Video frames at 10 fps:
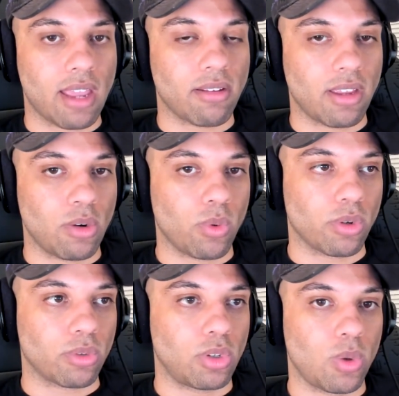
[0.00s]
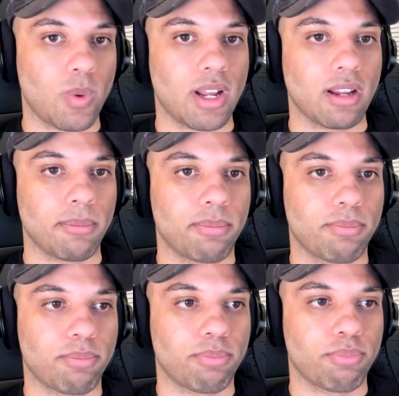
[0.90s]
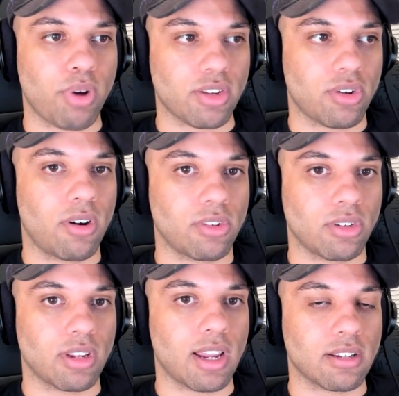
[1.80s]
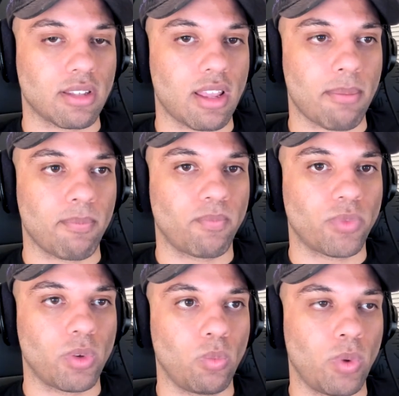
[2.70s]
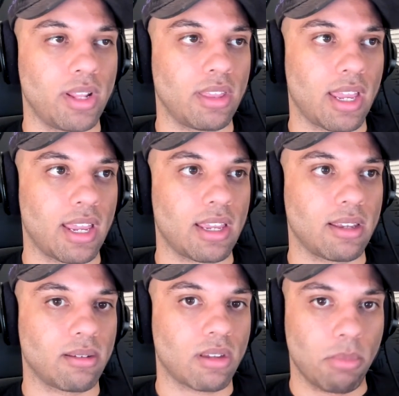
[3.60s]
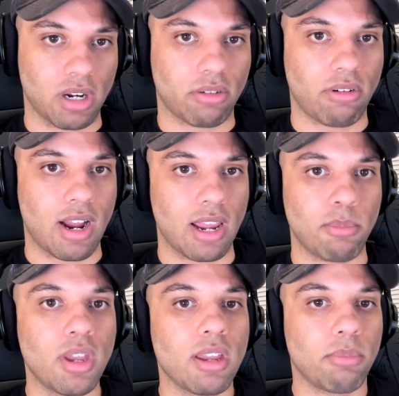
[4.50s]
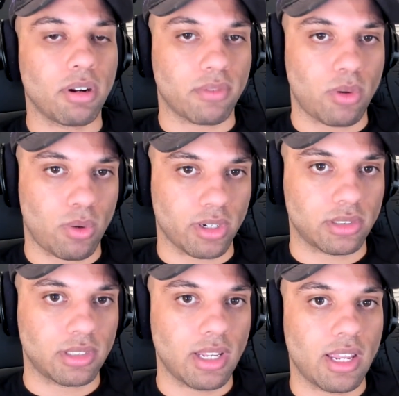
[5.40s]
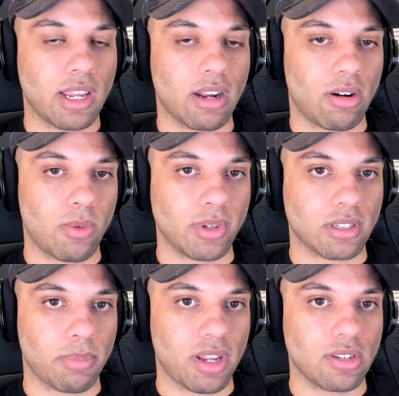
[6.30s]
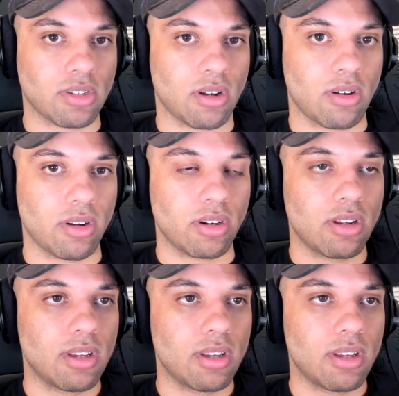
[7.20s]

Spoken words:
in order to press charges against them when they commit a crime. But of course, it always depends on